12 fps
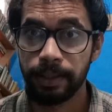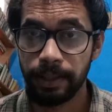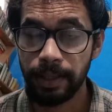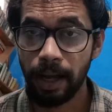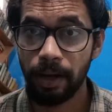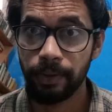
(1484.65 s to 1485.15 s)

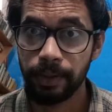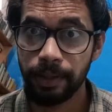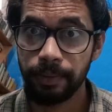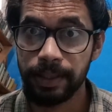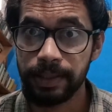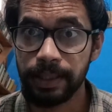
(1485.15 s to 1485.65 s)
Now here
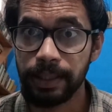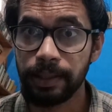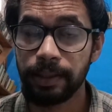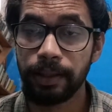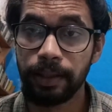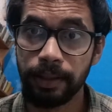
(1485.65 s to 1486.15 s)
we see
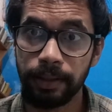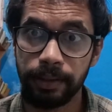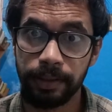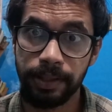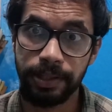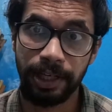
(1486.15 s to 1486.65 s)
the
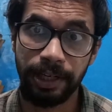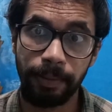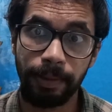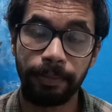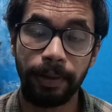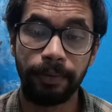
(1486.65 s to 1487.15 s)

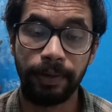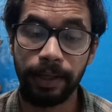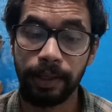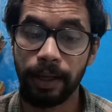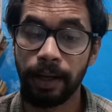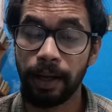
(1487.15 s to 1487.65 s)
disagreement
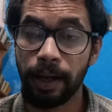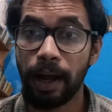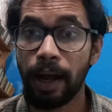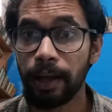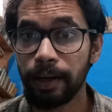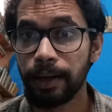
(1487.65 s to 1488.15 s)
between
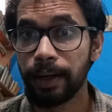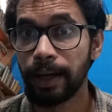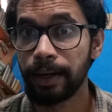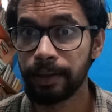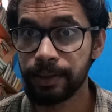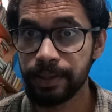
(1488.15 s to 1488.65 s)
Hana
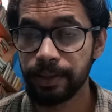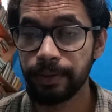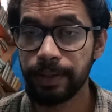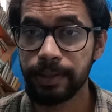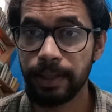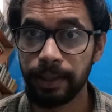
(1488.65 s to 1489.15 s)
and her
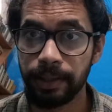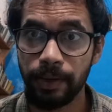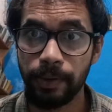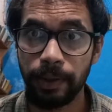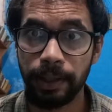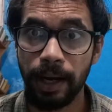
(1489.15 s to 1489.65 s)
servants, the
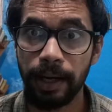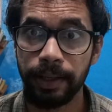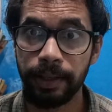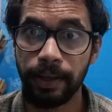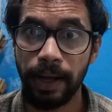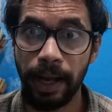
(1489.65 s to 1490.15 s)
old
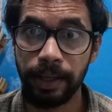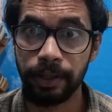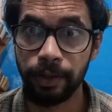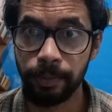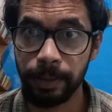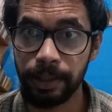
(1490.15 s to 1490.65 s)
gardener and
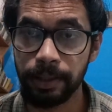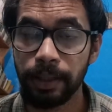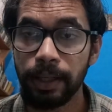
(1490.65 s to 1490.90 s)
Yumi.